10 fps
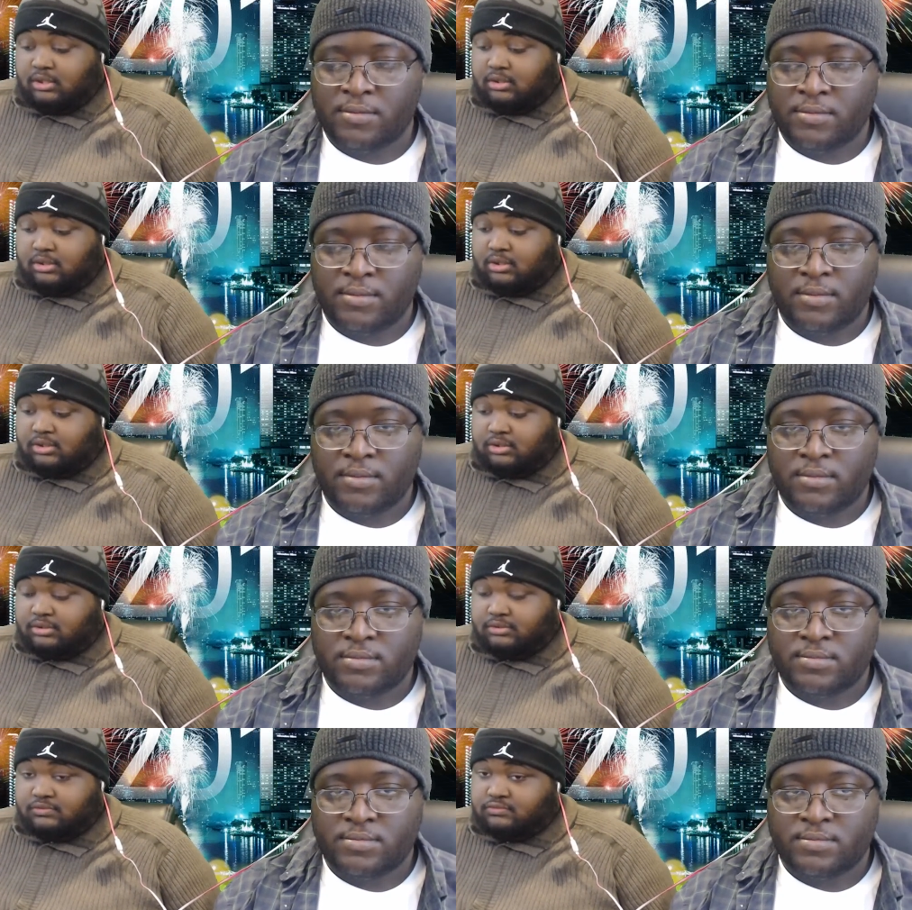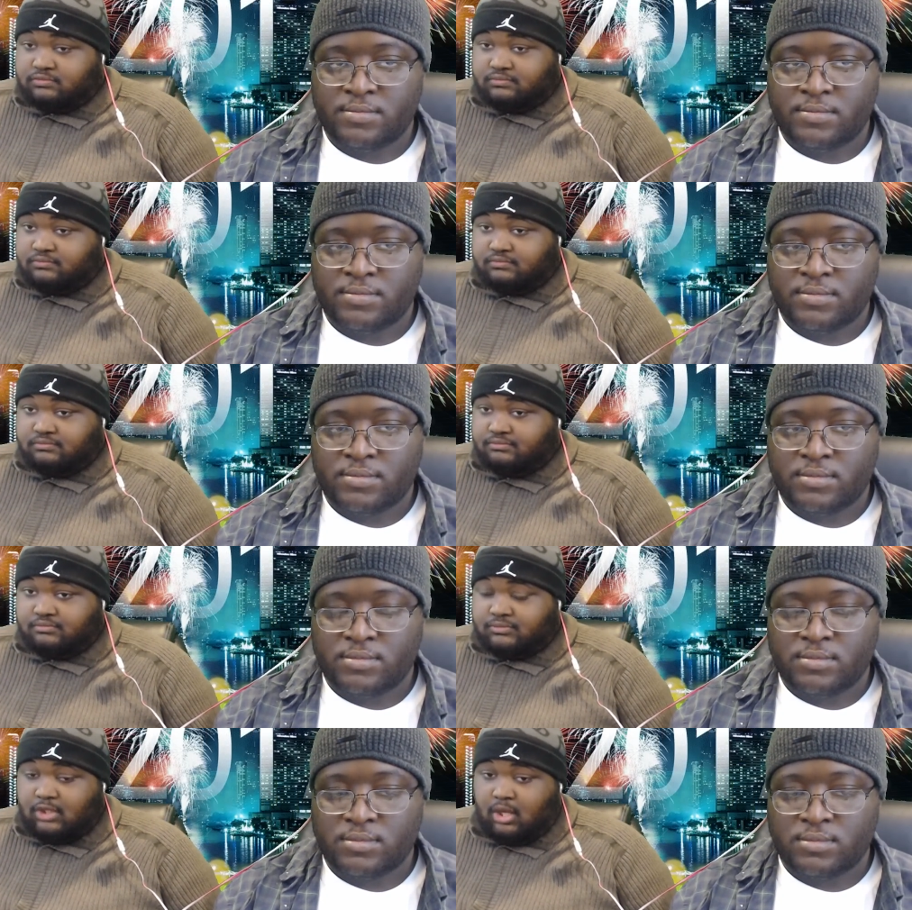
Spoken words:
(silence)